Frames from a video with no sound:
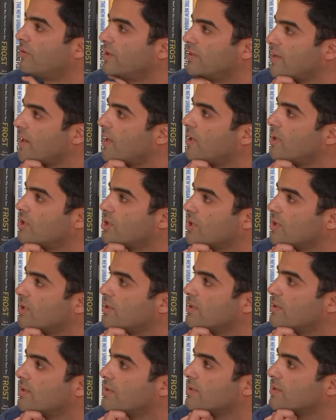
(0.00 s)

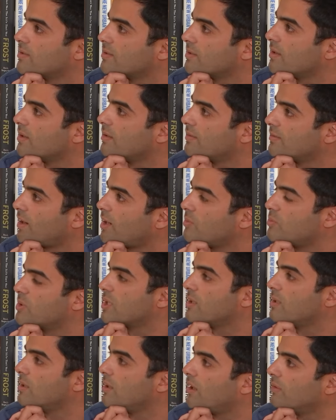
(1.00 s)
intelligence
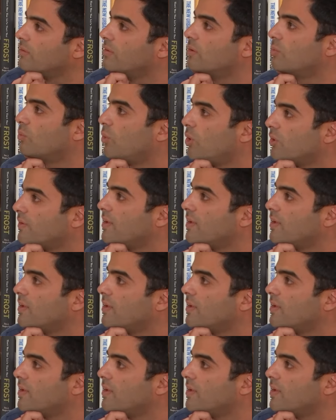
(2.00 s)
types in London,